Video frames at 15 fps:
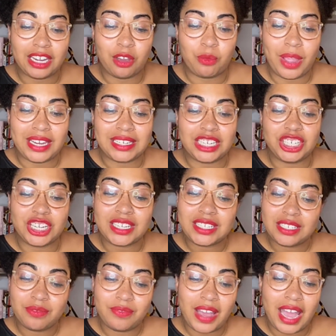way to
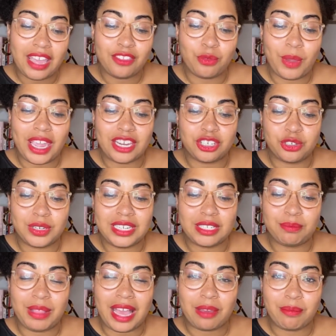justify the way it treats
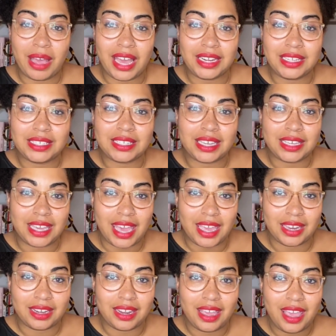Black bodies again